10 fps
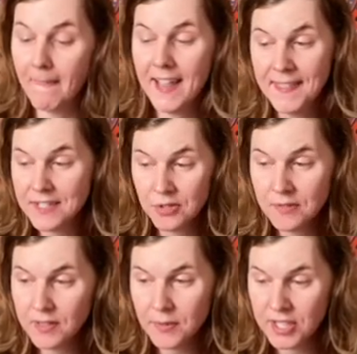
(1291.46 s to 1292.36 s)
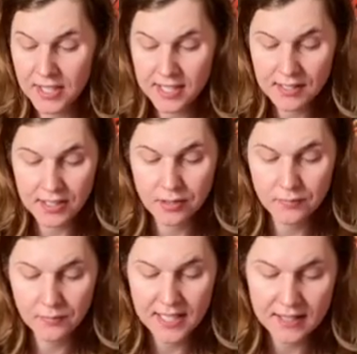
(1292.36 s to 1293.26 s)
And that's truthfully what you need to
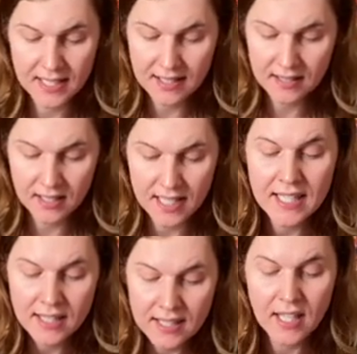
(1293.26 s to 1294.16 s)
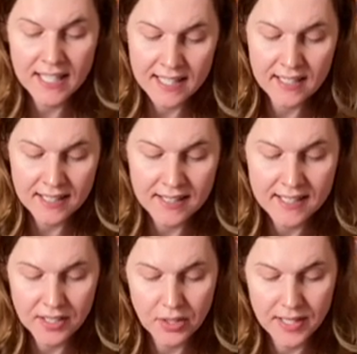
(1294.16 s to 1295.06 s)
do in these
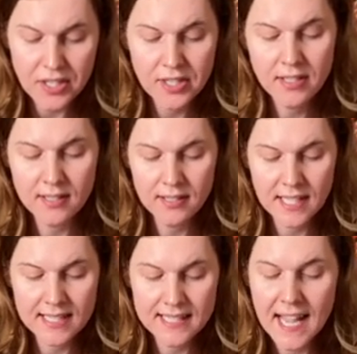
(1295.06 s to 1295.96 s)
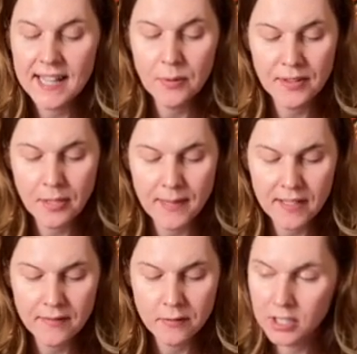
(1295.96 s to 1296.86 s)
situations. That's exactly what they're
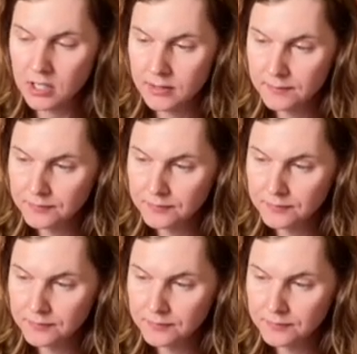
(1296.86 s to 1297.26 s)
made for.